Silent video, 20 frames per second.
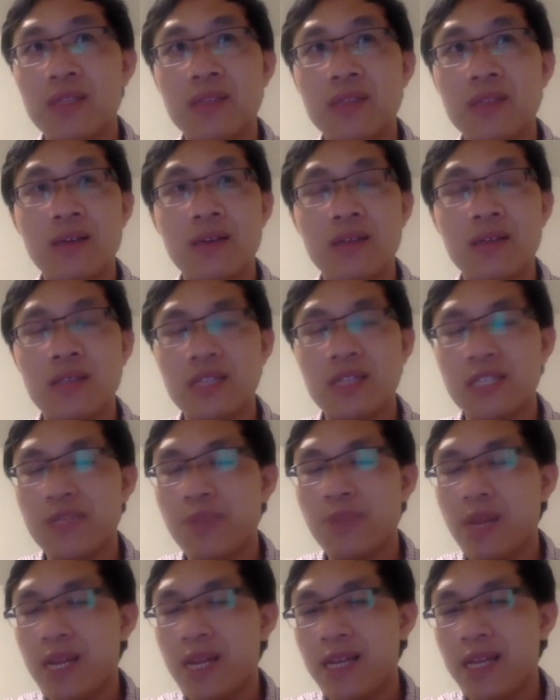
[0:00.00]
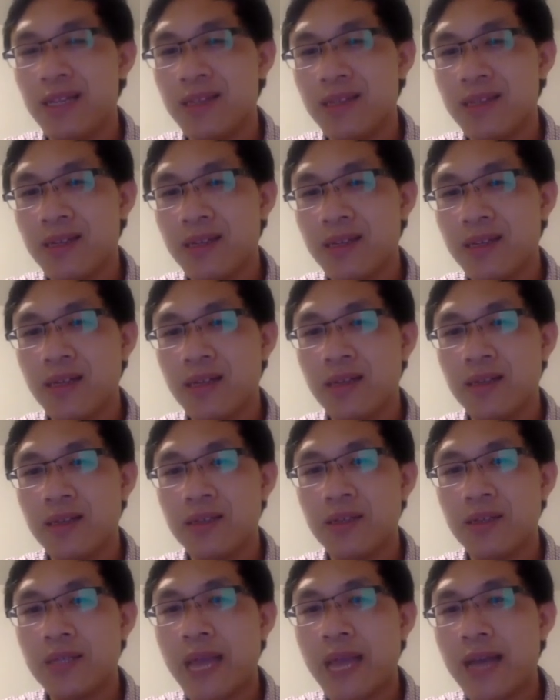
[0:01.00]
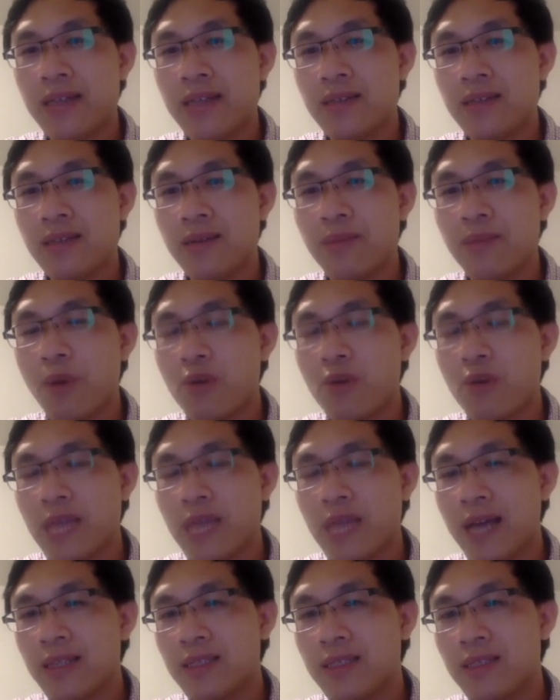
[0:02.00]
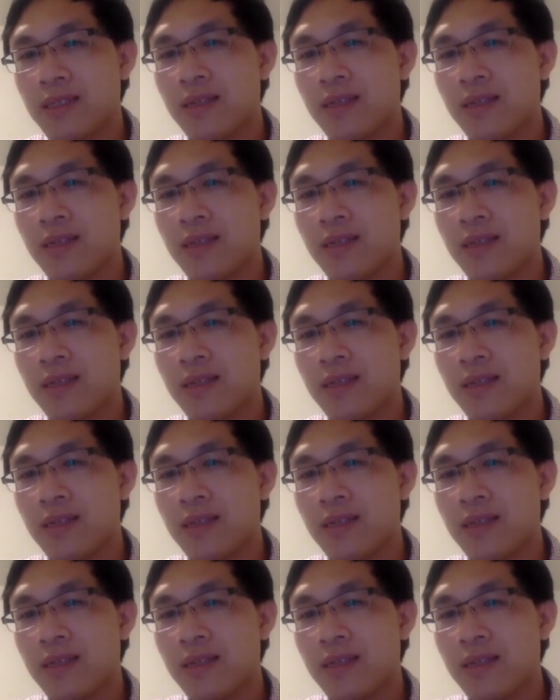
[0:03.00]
the discipline, suggest a project.